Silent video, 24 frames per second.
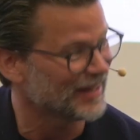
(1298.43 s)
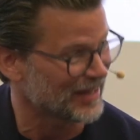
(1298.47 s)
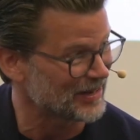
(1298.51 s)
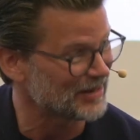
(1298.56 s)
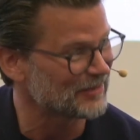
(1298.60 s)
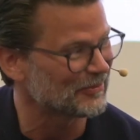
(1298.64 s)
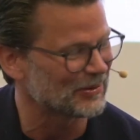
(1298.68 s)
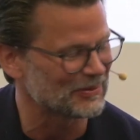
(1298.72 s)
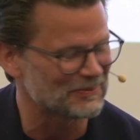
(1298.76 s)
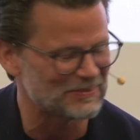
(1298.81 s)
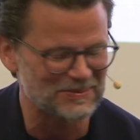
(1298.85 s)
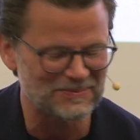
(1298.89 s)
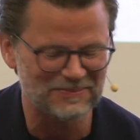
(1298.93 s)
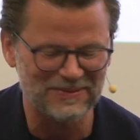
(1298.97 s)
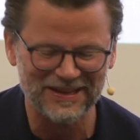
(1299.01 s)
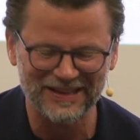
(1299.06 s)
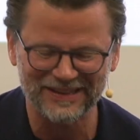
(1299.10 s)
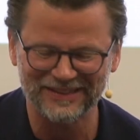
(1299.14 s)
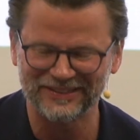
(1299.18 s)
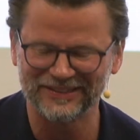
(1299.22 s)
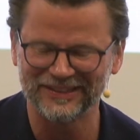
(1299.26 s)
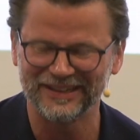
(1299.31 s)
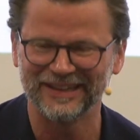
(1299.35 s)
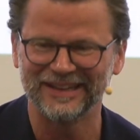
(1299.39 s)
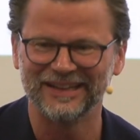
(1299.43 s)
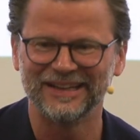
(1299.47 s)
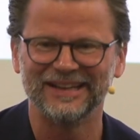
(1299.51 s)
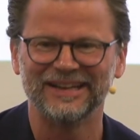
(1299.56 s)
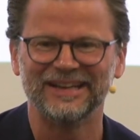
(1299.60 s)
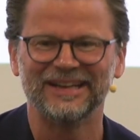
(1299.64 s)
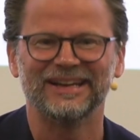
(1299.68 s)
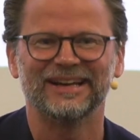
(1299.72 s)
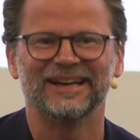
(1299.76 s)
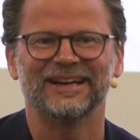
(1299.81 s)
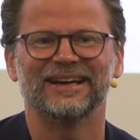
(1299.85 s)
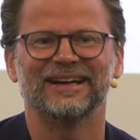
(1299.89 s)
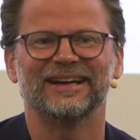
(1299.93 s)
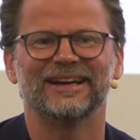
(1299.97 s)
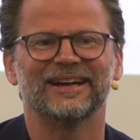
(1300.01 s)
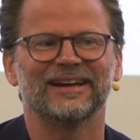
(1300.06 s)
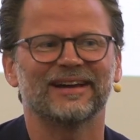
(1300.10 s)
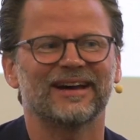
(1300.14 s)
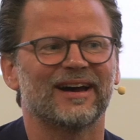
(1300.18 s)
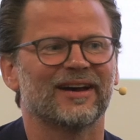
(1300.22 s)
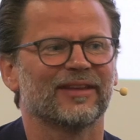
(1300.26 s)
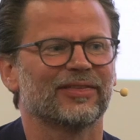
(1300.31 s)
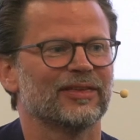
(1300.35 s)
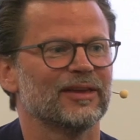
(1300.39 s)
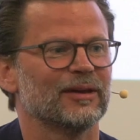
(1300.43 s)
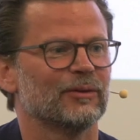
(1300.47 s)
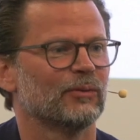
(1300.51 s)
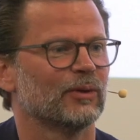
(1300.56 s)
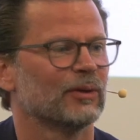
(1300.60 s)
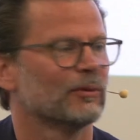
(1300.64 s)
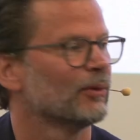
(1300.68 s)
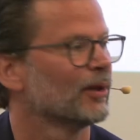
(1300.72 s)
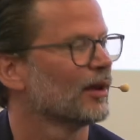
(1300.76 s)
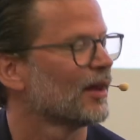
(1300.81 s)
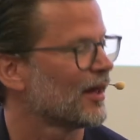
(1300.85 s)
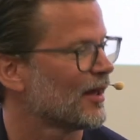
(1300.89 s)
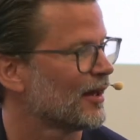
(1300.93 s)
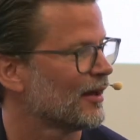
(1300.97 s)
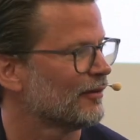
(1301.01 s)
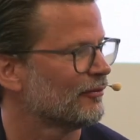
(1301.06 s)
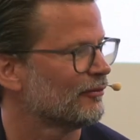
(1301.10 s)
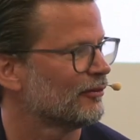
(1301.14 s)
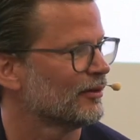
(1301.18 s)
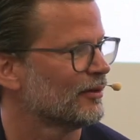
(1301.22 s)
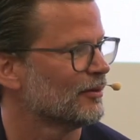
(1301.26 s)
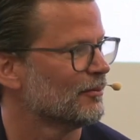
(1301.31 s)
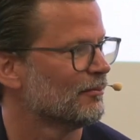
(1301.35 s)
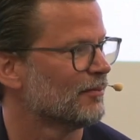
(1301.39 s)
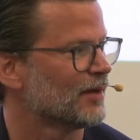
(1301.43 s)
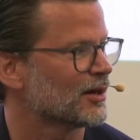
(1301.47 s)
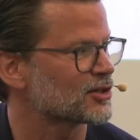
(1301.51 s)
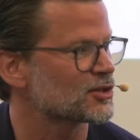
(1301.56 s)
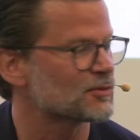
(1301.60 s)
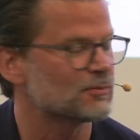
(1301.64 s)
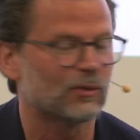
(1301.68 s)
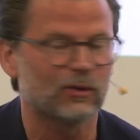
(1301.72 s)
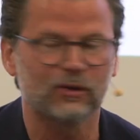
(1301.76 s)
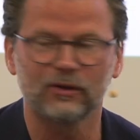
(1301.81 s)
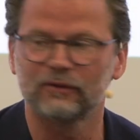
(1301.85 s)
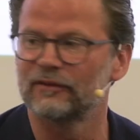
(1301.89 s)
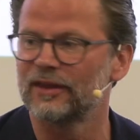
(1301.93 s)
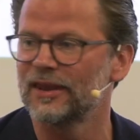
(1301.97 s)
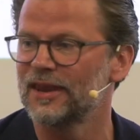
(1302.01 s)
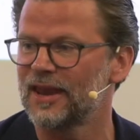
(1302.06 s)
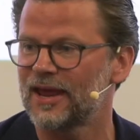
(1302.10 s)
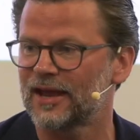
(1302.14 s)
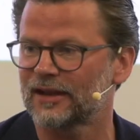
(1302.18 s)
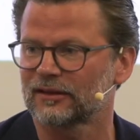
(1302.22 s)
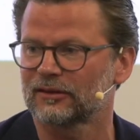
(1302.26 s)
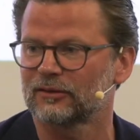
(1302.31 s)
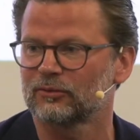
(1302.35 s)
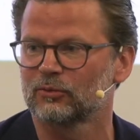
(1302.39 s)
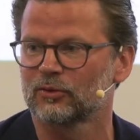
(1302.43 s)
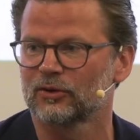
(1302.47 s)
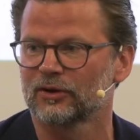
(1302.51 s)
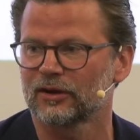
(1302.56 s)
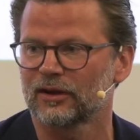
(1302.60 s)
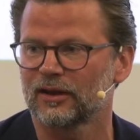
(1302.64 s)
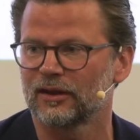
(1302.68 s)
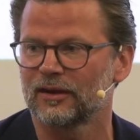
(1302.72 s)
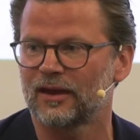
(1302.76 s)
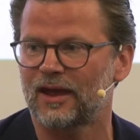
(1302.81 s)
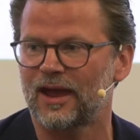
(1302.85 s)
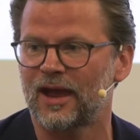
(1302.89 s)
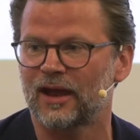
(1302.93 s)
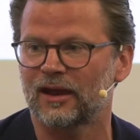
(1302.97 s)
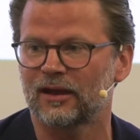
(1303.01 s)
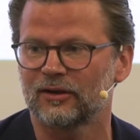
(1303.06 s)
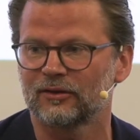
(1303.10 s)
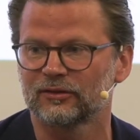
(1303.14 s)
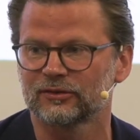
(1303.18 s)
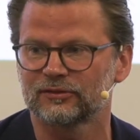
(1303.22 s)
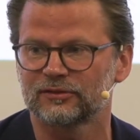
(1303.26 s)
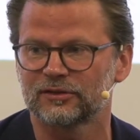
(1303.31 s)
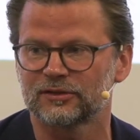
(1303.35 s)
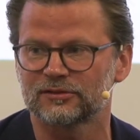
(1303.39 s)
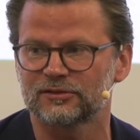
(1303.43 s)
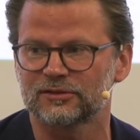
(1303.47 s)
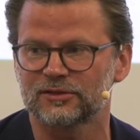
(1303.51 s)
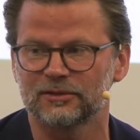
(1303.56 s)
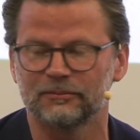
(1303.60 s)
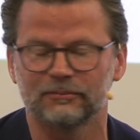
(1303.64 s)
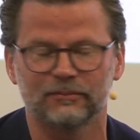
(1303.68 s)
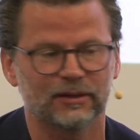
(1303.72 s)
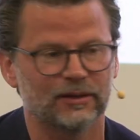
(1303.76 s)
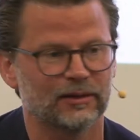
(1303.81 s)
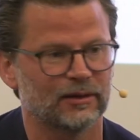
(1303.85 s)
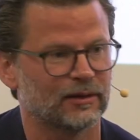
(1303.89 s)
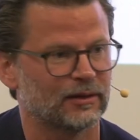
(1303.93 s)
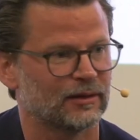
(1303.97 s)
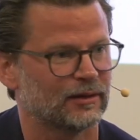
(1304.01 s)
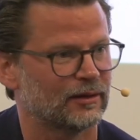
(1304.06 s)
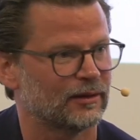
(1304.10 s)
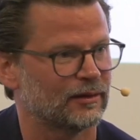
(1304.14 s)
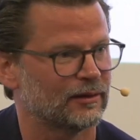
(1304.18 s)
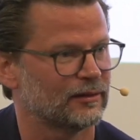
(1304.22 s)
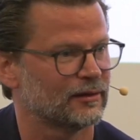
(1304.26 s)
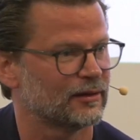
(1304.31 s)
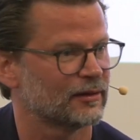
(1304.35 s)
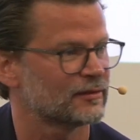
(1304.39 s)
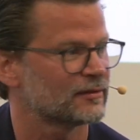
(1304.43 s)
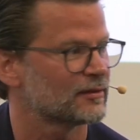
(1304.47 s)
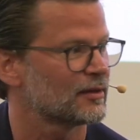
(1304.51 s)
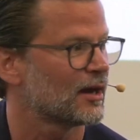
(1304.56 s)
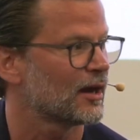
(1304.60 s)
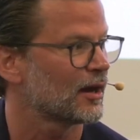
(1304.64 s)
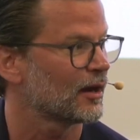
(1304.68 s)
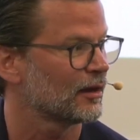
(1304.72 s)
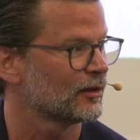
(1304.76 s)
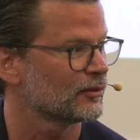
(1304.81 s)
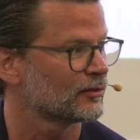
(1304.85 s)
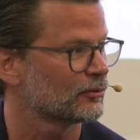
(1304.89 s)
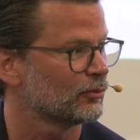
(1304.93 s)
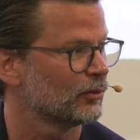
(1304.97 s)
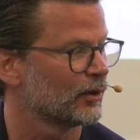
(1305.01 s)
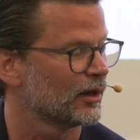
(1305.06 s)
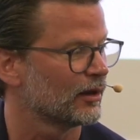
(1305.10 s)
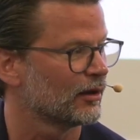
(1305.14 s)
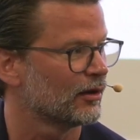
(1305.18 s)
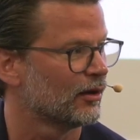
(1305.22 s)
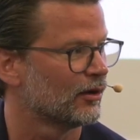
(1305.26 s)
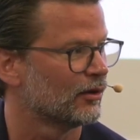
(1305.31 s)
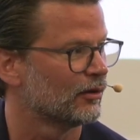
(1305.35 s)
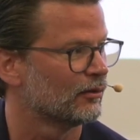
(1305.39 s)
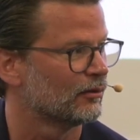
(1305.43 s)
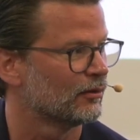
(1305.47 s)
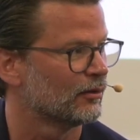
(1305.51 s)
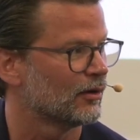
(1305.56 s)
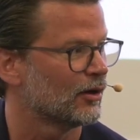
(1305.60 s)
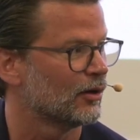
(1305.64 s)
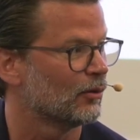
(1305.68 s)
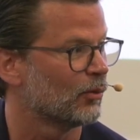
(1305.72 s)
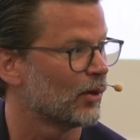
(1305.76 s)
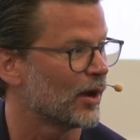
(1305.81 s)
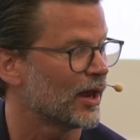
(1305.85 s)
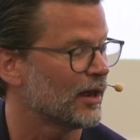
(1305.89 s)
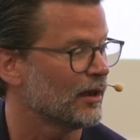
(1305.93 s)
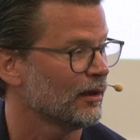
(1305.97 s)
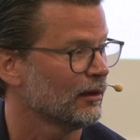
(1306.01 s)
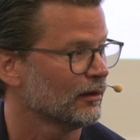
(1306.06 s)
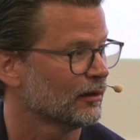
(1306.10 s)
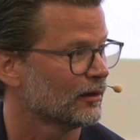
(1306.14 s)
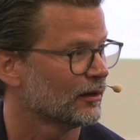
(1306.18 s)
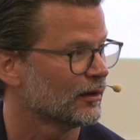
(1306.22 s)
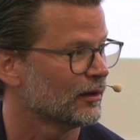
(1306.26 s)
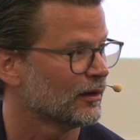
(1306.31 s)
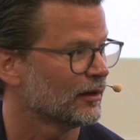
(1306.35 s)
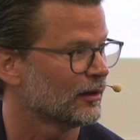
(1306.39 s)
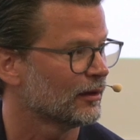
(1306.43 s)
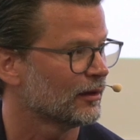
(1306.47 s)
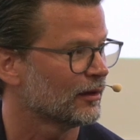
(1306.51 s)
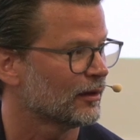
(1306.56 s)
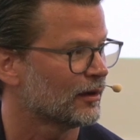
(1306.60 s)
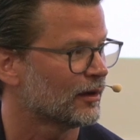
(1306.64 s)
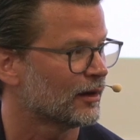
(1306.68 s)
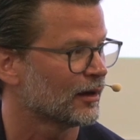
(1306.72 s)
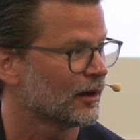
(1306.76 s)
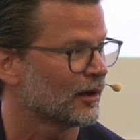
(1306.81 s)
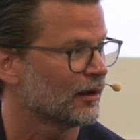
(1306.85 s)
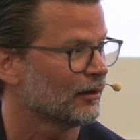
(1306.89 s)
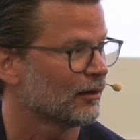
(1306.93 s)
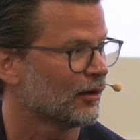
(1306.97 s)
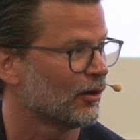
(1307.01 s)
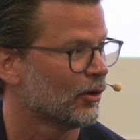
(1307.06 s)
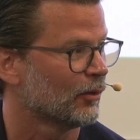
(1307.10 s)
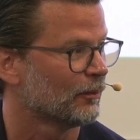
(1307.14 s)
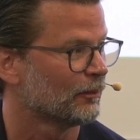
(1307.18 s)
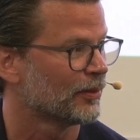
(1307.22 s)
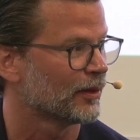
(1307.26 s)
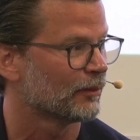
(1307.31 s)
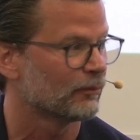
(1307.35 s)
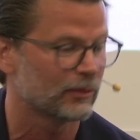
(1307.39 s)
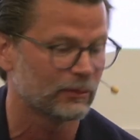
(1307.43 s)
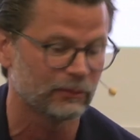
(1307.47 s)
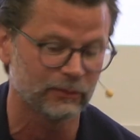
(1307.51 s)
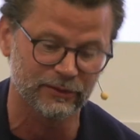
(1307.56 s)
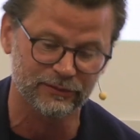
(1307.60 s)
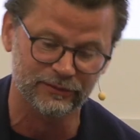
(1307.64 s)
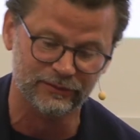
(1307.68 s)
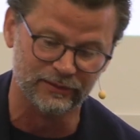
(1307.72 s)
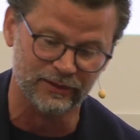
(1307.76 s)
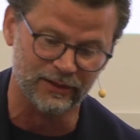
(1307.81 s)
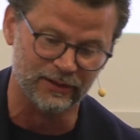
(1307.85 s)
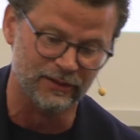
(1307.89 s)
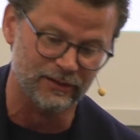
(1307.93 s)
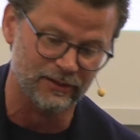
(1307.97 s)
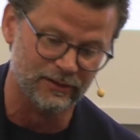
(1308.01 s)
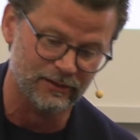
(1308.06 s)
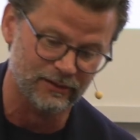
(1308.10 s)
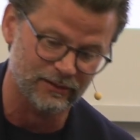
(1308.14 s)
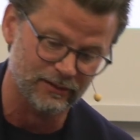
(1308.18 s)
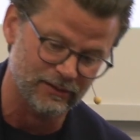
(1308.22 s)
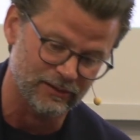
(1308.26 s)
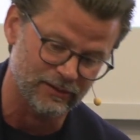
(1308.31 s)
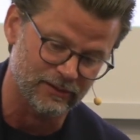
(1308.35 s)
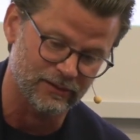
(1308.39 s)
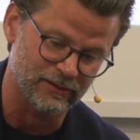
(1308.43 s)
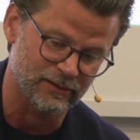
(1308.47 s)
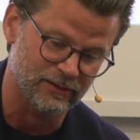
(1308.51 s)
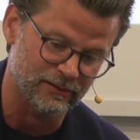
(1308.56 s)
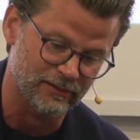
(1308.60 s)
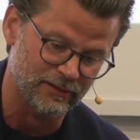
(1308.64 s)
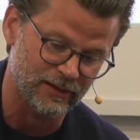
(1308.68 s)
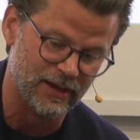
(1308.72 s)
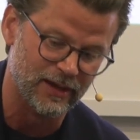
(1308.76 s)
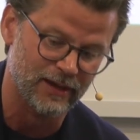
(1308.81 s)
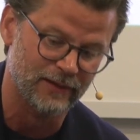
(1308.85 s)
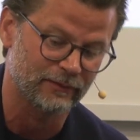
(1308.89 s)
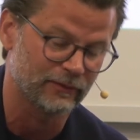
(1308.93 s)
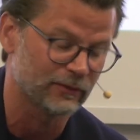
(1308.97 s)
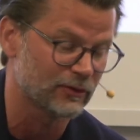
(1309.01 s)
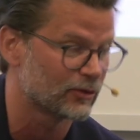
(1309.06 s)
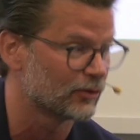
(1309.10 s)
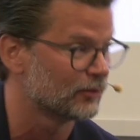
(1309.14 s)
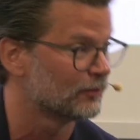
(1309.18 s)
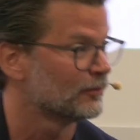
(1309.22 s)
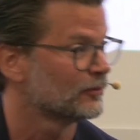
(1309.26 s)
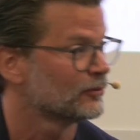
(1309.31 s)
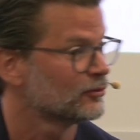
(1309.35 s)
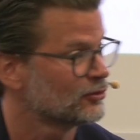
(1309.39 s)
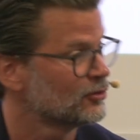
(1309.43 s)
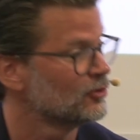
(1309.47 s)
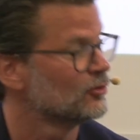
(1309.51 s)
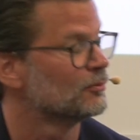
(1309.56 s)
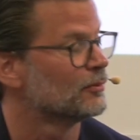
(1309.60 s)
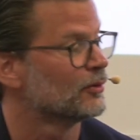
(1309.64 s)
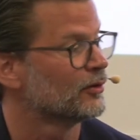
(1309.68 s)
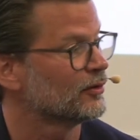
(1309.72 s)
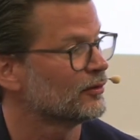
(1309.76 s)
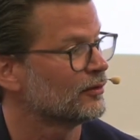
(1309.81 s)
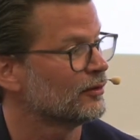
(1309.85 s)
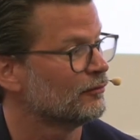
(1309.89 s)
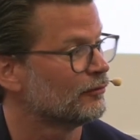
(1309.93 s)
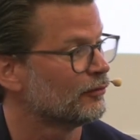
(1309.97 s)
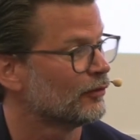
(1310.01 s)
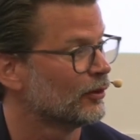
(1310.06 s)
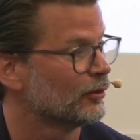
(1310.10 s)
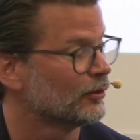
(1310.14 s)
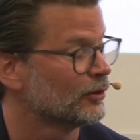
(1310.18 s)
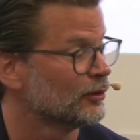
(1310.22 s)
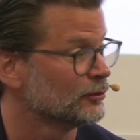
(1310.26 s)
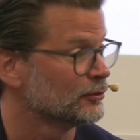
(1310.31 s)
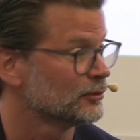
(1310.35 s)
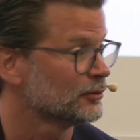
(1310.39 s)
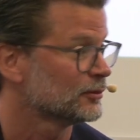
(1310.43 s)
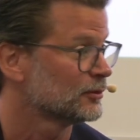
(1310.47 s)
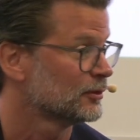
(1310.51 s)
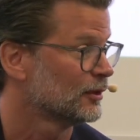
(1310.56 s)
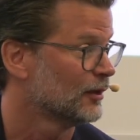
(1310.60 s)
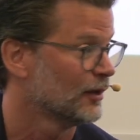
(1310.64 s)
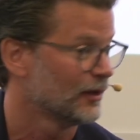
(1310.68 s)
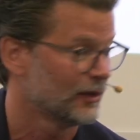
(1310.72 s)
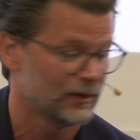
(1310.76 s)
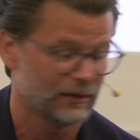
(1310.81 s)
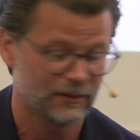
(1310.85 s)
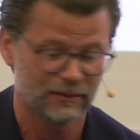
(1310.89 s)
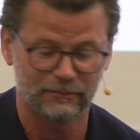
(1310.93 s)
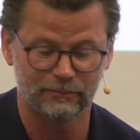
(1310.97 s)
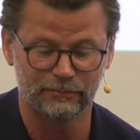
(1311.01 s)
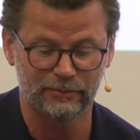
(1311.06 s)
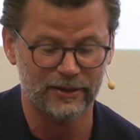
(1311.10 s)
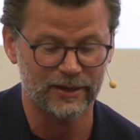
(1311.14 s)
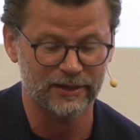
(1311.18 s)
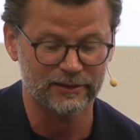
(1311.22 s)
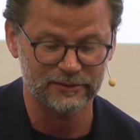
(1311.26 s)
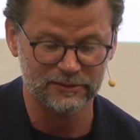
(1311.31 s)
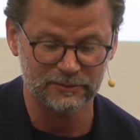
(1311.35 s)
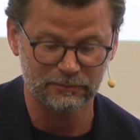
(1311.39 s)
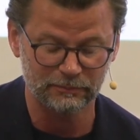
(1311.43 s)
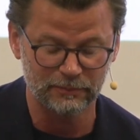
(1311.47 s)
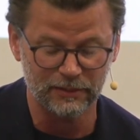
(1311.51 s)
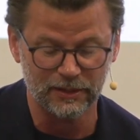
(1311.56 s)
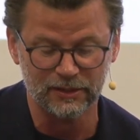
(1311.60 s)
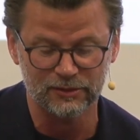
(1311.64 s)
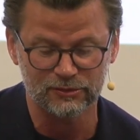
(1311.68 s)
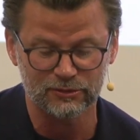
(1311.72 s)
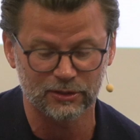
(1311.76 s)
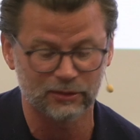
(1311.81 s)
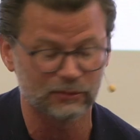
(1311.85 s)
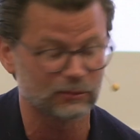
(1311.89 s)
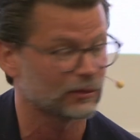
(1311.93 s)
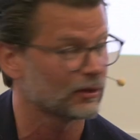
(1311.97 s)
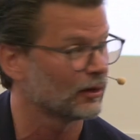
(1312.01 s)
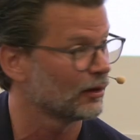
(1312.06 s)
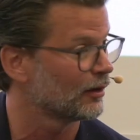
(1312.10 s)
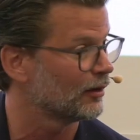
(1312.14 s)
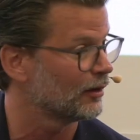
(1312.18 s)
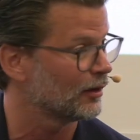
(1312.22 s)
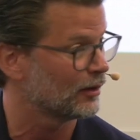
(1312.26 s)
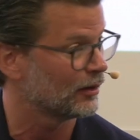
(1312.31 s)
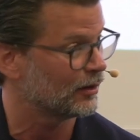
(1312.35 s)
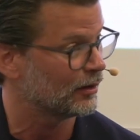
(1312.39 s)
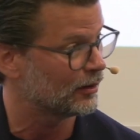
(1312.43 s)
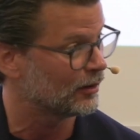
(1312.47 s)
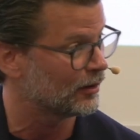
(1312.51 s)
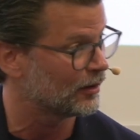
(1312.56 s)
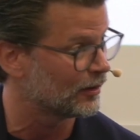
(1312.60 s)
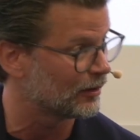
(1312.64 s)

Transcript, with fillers: and it will be better. Uh, I think we will have uh, much more of a network and ecosystem. Uh, the silos will go away. I hope that we will see the end consumer is in focus, brands being totally